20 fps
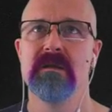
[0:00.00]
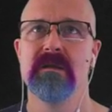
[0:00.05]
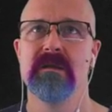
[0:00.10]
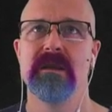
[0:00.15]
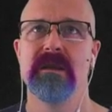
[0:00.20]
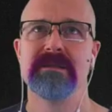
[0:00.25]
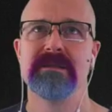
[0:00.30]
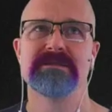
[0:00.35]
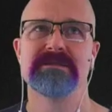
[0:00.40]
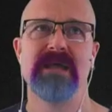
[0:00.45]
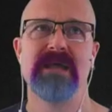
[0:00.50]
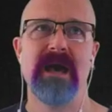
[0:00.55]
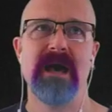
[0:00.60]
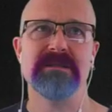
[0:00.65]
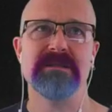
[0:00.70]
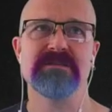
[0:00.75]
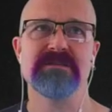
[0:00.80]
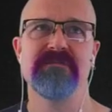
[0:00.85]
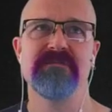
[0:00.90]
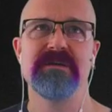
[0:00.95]
Is
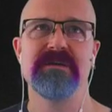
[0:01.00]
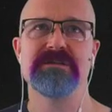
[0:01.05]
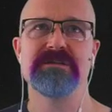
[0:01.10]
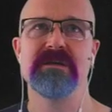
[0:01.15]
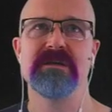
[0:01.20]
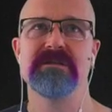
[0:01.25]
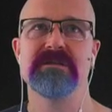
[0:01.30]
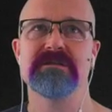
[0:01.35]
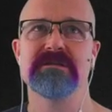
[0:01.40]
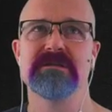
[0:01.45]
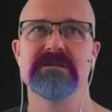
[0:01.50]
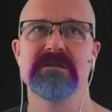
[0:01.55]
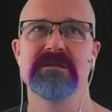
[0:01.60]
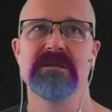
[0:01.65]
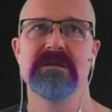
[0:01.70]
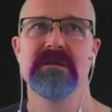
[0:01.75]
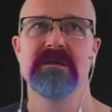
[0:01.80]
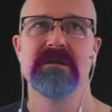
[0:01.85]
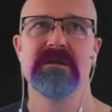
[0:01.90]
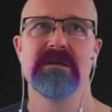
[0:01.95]
that sufficient?
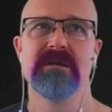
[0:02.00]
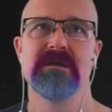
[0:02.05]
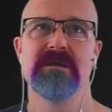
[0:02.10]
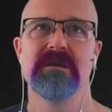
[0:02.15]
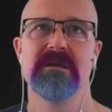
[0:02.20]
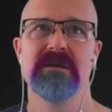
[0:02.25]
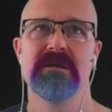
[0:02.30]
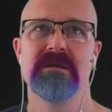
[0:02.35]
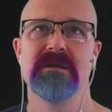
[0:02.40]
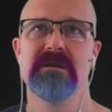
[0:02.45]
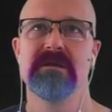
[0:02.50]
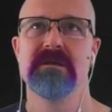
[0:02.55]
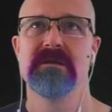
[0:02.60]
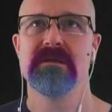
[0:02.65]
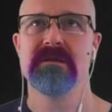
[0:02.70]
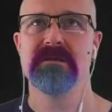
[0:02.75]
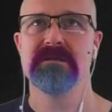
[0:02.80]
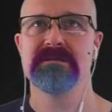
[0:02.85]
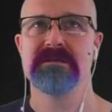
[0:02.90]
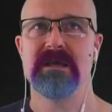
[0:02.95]

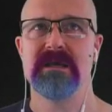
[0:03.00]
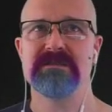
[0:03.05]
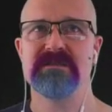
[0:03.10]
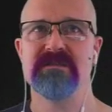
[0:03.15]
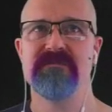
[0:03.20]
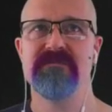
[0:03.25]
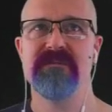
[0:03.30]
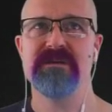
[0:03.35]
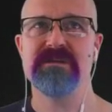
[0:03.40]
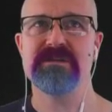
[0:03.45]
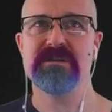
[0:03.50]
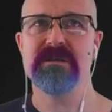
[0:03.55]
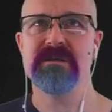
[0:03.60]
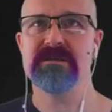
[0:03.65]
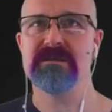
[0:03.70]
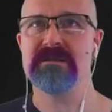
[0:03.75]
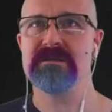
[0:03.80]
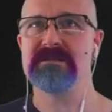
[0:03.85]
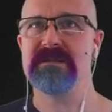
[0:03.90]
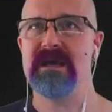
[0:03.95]
Is that
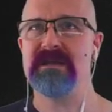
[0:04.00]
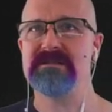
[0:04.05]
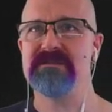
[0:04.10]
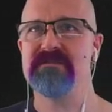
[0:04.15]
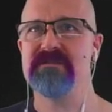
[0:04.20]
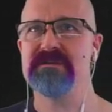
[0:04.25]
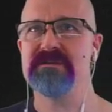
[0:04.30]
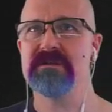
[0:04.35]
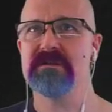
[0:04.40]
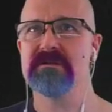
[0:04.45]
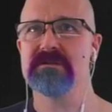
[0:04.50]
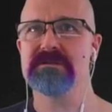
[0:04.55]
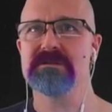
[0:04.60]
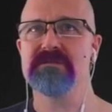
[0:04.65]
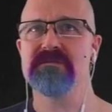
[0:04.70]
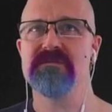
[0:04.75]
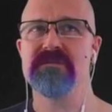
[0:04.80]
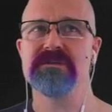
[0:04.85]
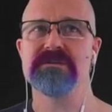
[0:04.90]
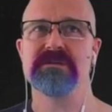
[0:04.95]
sufficient? Is that sufficient? It looks
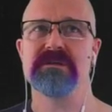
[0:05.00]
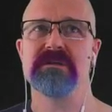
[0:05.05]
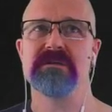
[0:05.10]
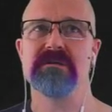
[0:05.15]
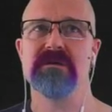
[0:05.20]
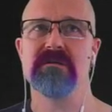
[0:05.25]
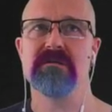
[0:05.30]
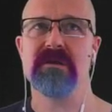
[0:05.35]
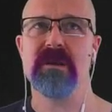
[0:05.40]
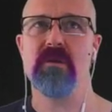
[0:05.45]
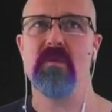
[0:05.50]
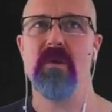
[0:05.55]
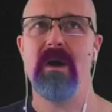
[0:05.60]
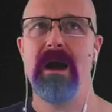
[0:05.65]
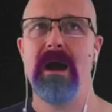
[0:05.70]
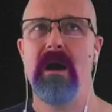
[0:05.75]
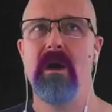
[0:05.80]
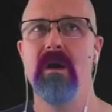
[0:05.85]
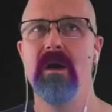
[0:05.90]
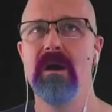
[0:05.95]
sufficient. Okay,
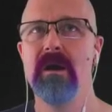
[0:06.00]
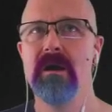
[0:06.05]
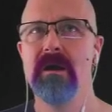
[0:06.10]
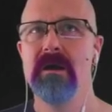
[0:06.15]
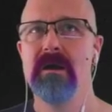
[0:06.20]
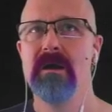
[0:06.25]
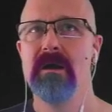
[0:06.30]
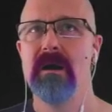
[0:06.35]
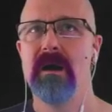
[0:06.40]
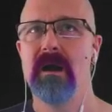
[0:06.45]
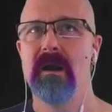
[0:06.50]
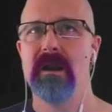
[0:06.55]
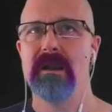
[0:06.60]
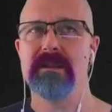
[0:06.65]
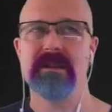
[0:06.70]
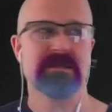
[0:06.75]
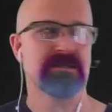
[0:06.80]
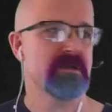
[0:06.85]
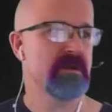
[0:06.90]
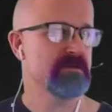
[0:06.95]
wow. All right,
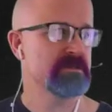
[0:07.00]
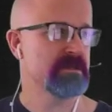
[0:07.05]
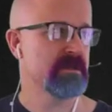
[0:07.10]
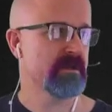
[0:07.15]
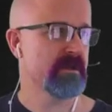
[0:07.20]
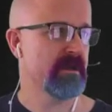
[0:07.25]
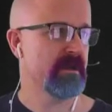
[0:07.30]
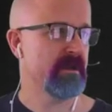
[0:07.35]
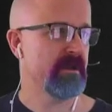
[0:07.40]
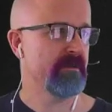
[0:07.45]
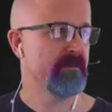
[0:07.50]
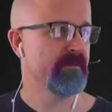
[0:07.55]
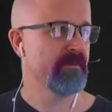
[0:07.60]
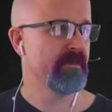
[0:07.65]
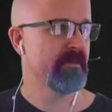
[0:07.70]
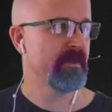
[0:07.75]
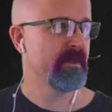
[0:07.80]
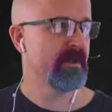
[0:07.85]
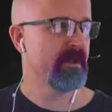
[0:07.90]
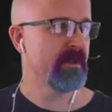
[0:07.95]
that's what I was looking to.
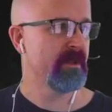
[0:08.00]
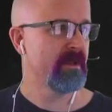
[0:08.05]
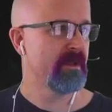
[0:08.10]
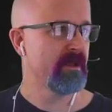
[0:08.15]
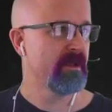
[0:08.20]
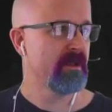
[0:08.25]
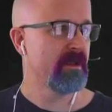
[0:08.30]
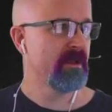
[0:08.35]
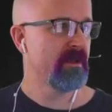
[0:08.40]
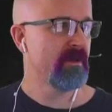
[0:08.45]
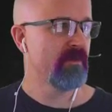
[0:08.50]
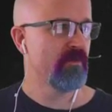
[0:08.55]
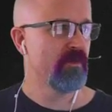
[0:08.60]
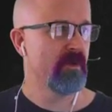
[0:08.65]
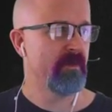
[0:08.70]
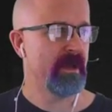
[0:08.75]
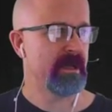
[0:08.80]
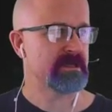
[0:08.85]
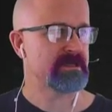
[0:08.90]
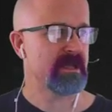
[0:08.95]

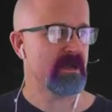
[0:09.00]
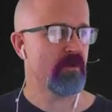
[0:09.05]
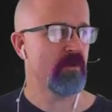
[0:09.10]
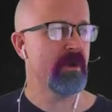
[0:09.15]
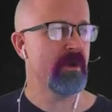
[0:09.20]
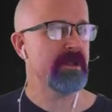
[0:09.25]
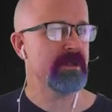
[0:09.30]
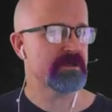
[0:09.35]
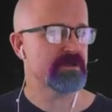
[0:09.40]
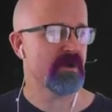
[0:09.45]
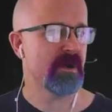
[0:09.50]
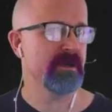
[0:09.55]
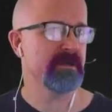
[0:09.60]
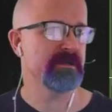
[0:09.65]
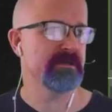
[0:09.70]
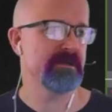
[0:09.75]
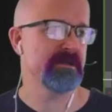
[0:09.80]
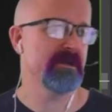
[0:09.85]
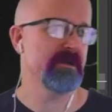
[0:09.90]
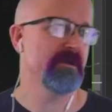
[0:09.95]
Will Bennett's like, what are you trying to
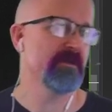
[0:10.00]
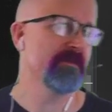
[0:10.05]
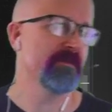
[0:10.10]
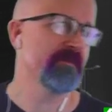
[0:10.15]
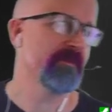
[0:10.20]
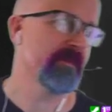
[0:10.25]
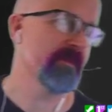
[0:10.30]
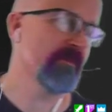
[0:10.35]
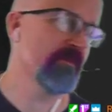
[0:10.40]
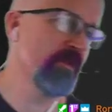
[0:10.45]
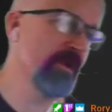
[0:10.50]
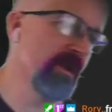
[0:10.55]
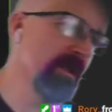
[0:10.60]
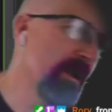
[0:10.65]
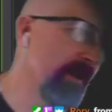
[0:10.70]
do? Will, I'm